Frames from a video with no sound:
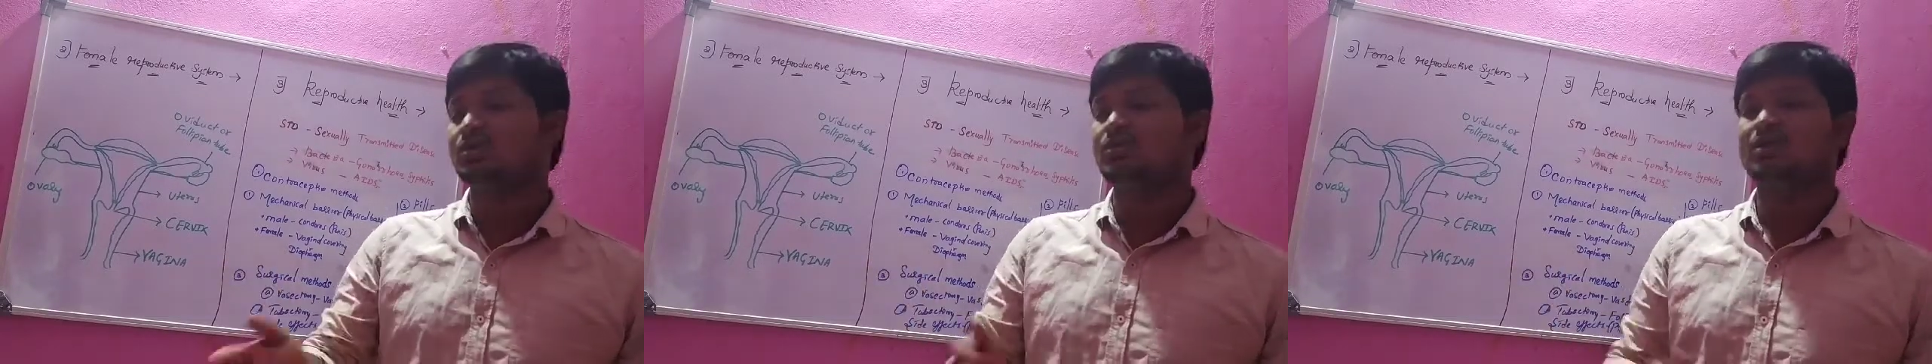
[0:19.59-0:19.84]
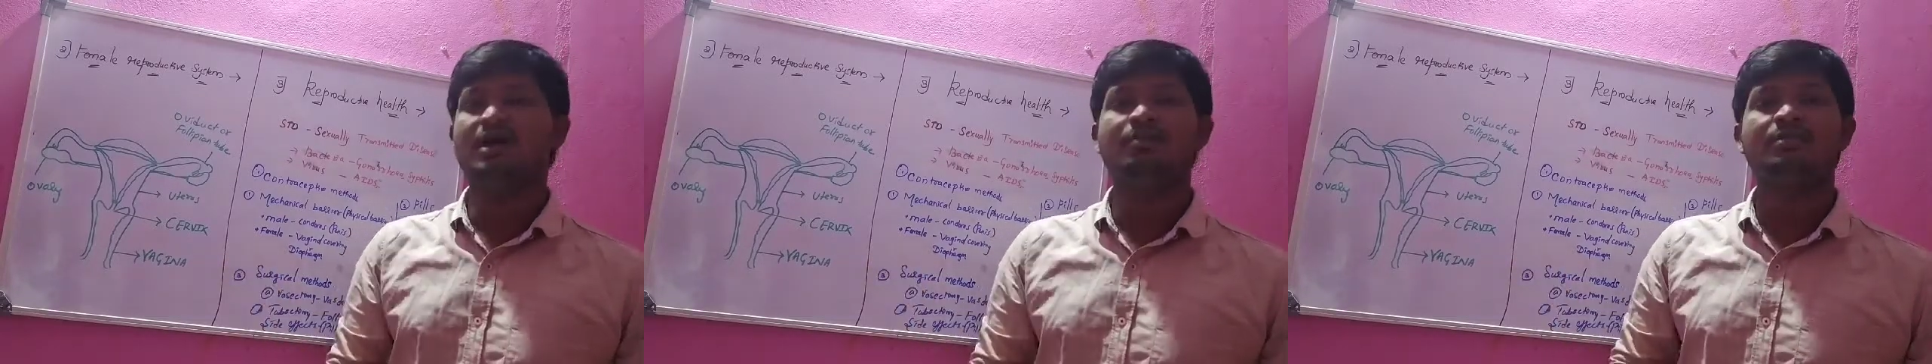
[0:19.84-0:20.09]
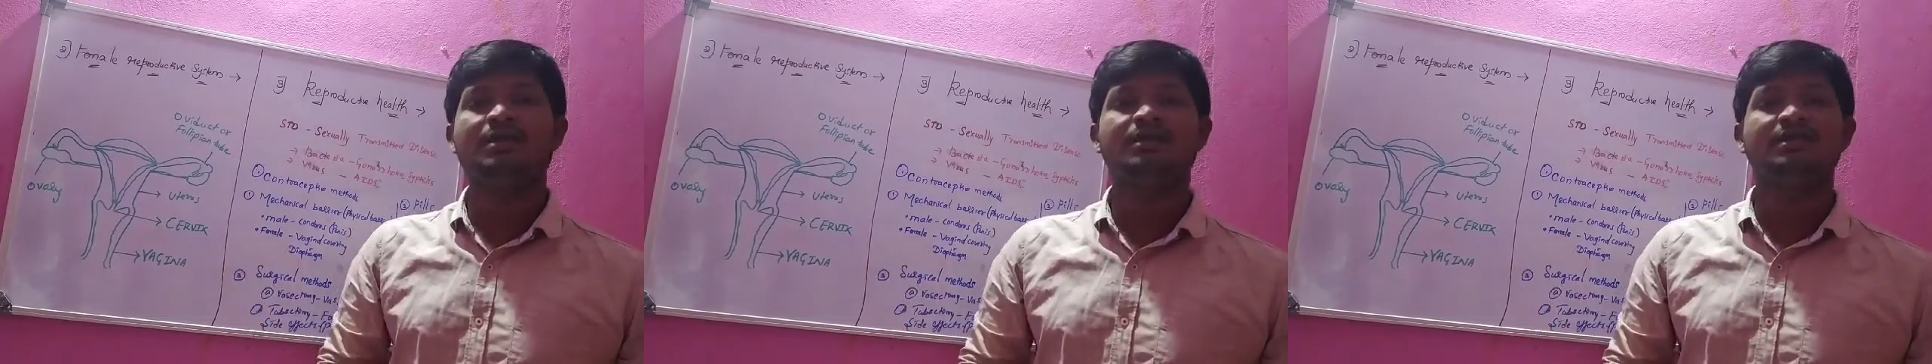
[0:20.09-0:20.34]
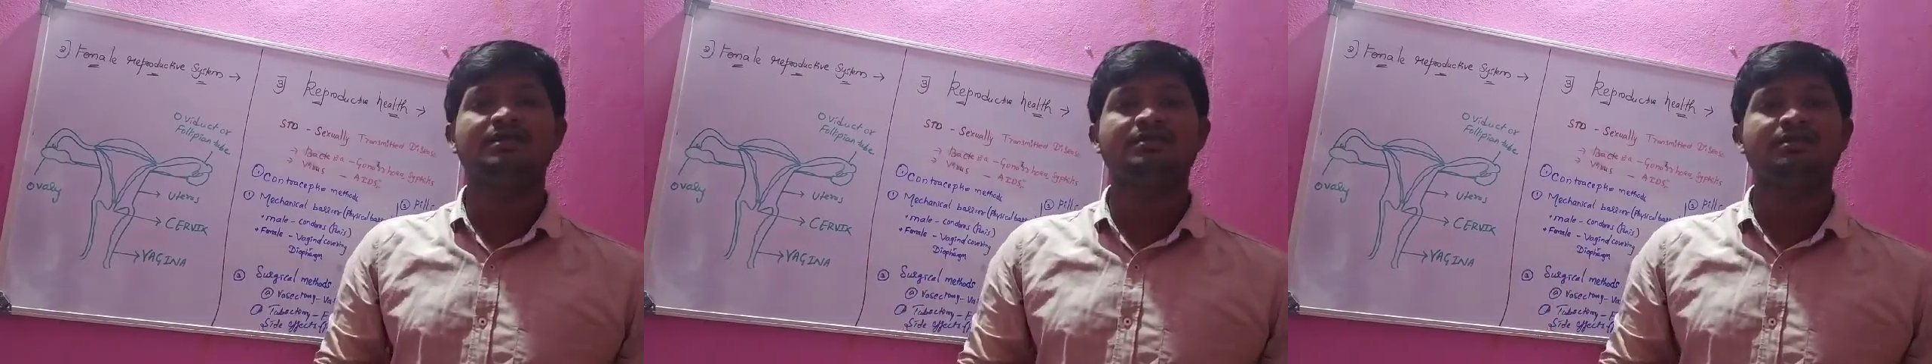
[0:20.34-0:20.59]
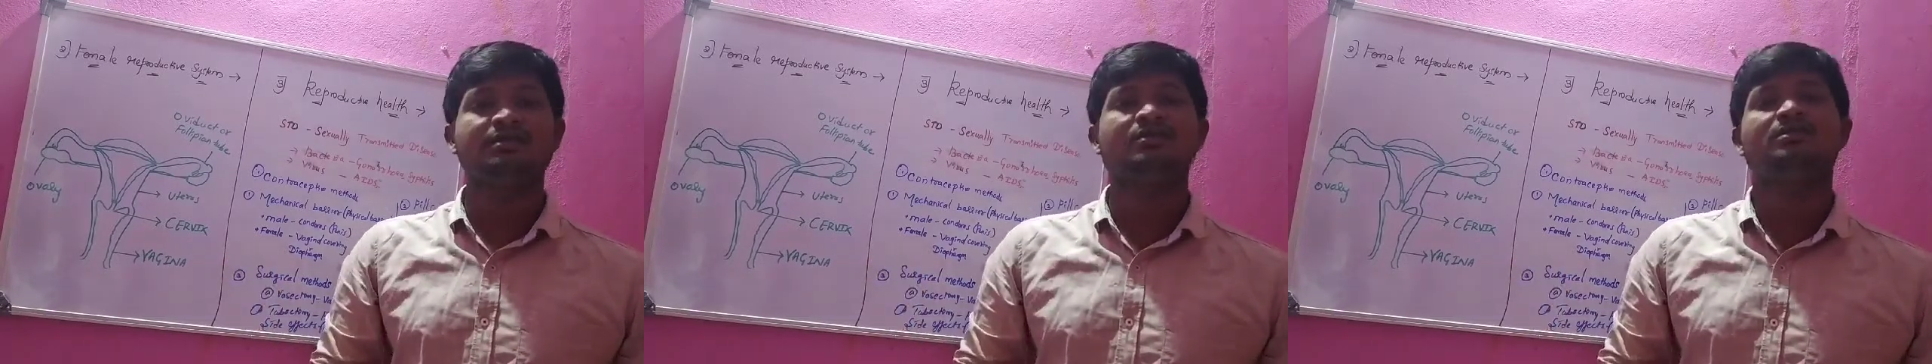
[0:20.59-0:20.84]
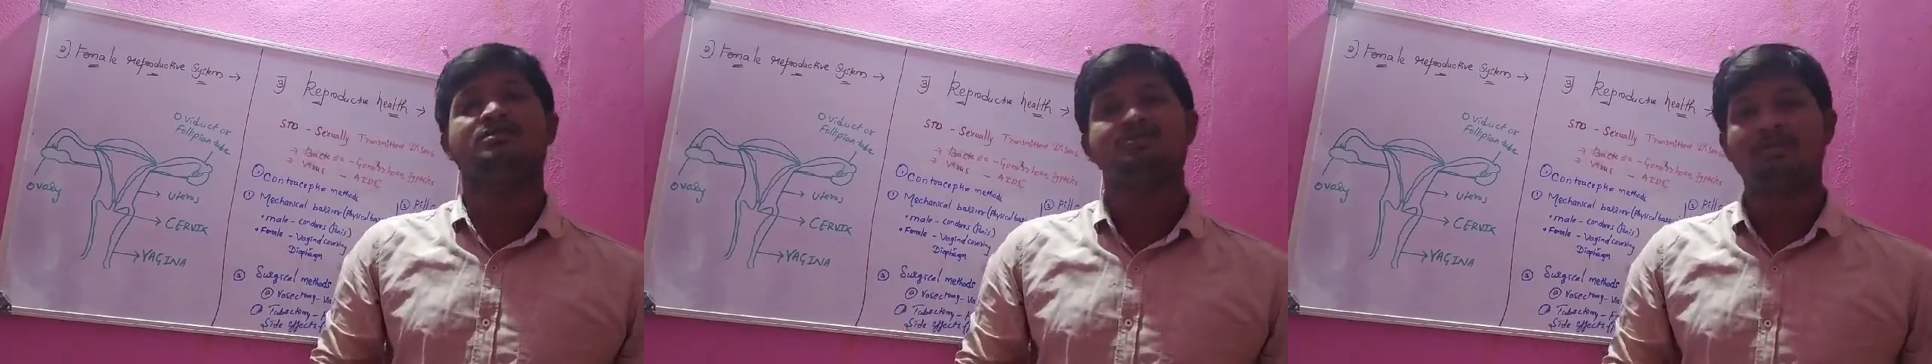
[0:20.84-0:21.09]
to complete
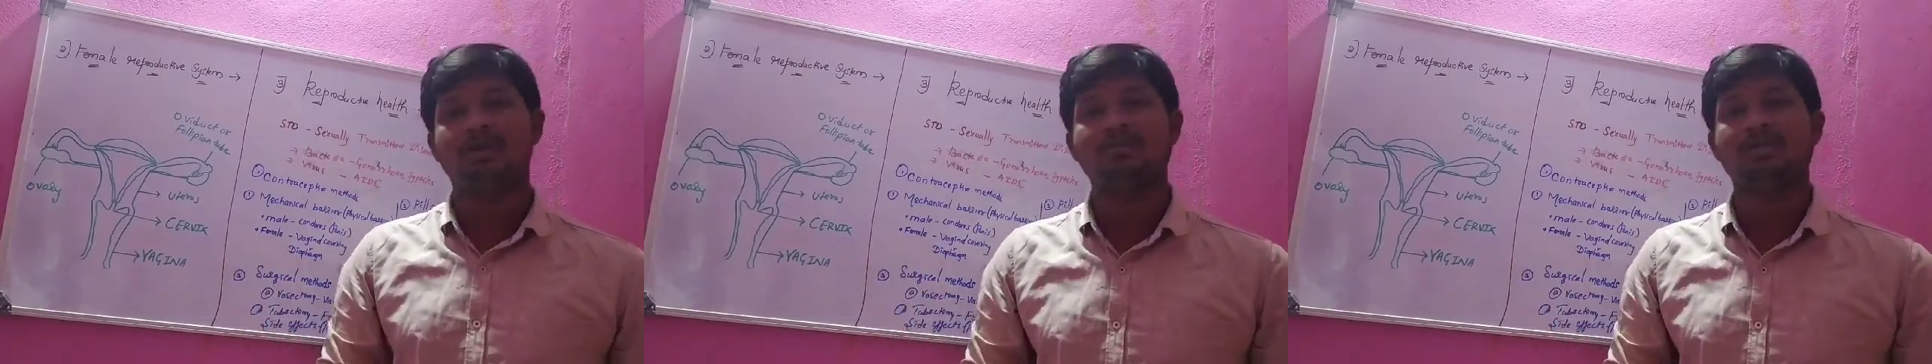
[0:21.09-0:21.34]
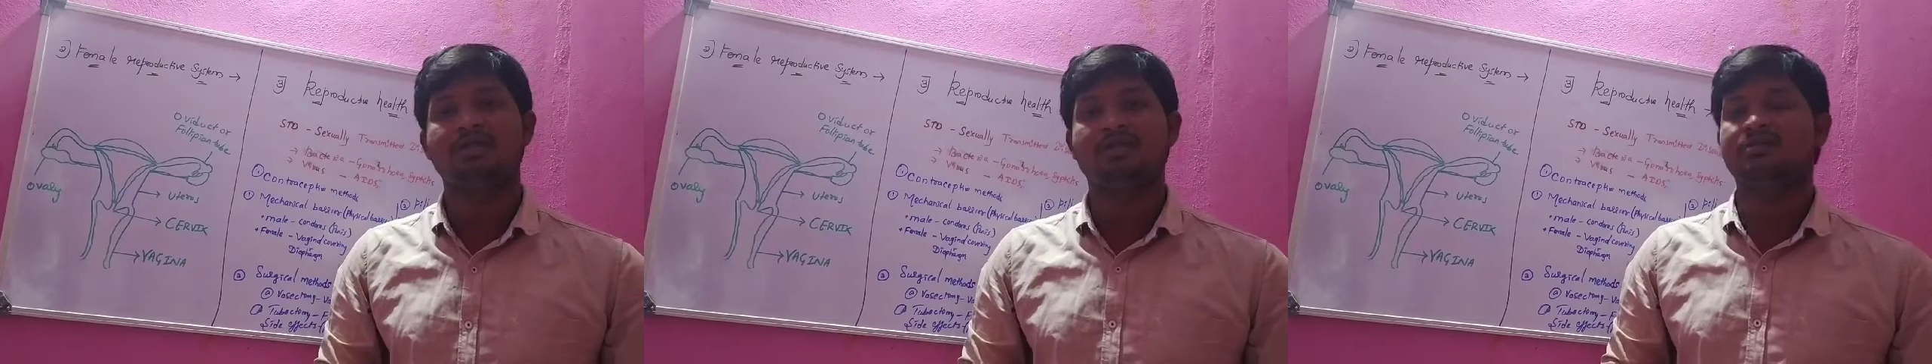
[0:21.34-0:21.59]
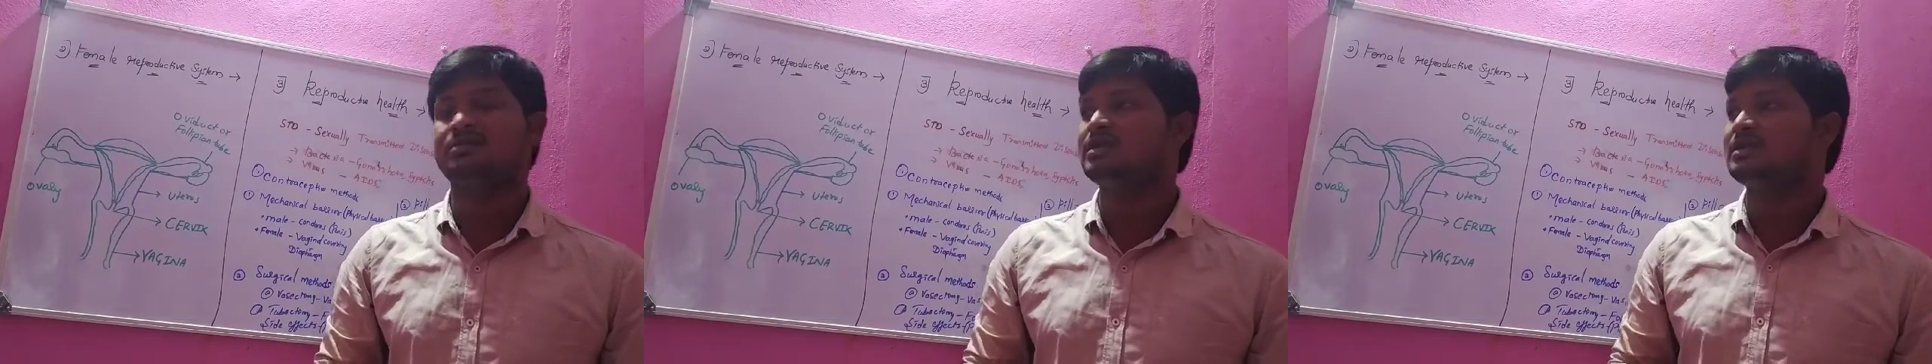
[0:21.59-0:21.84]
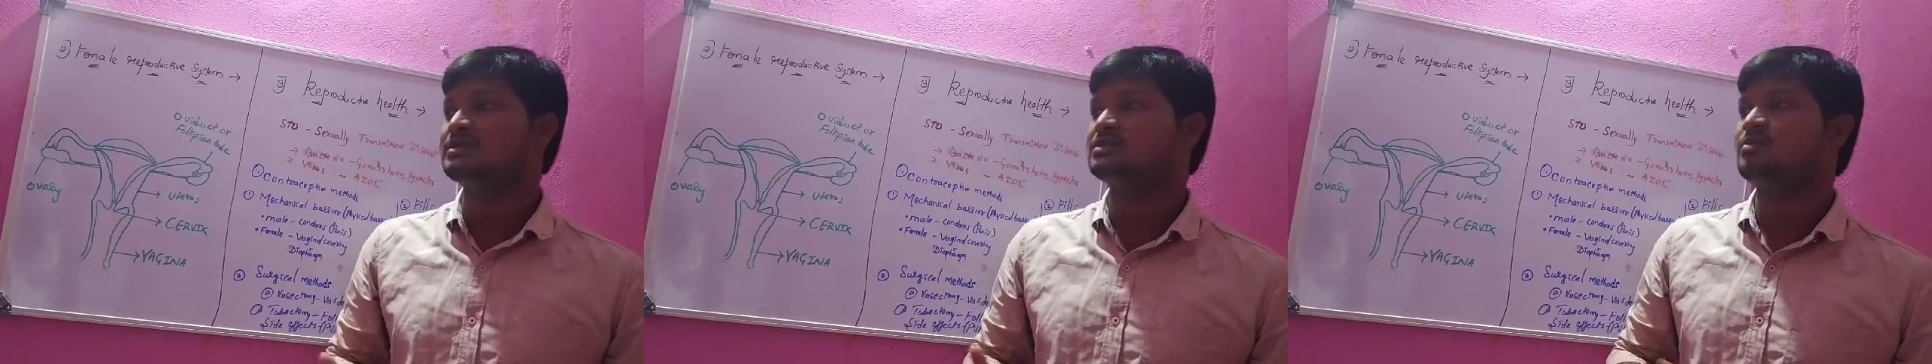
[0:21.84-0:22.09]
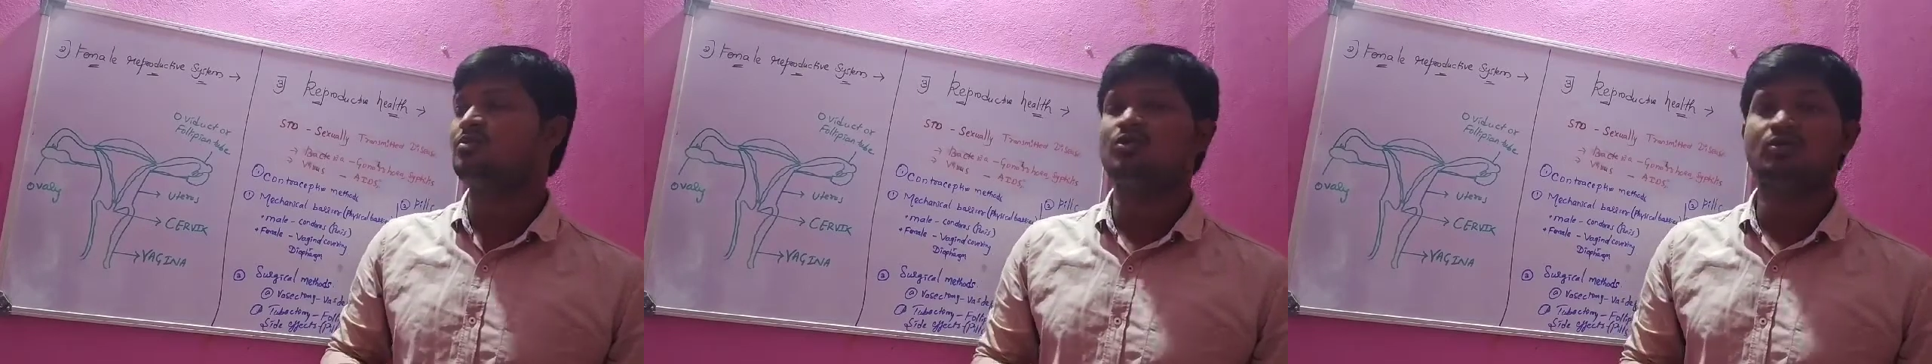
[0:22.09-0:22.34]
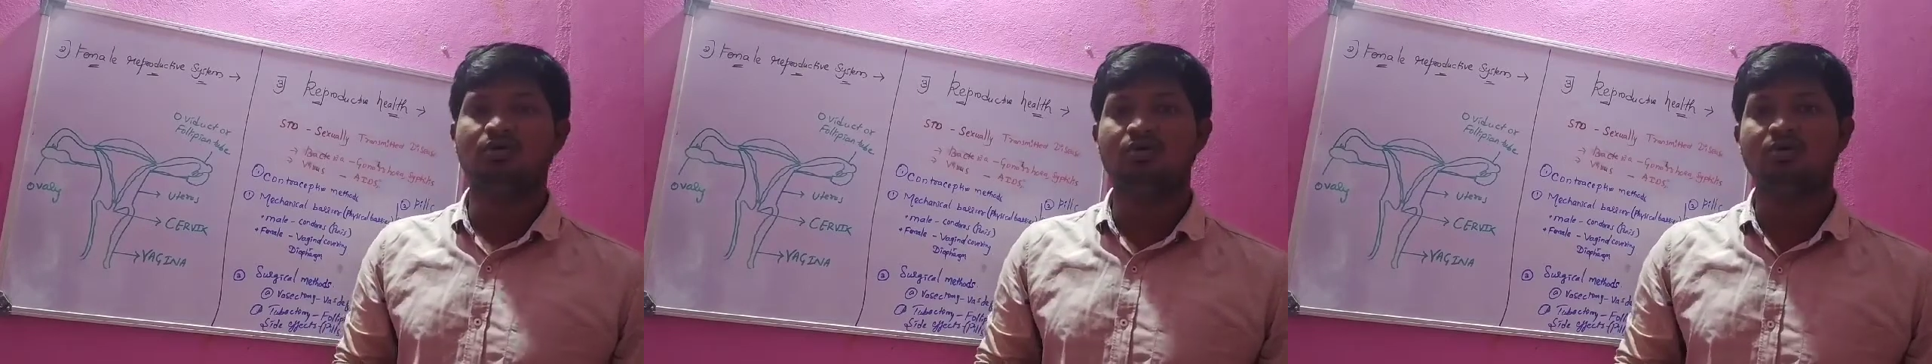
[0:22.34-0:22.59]
that chapter that is
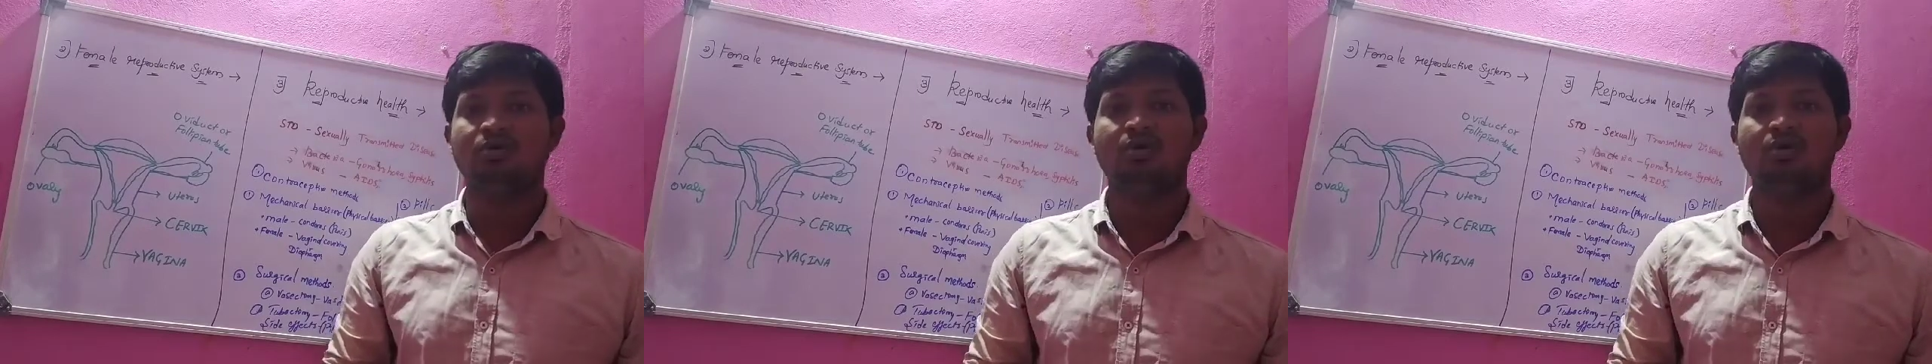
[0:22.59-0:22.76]
about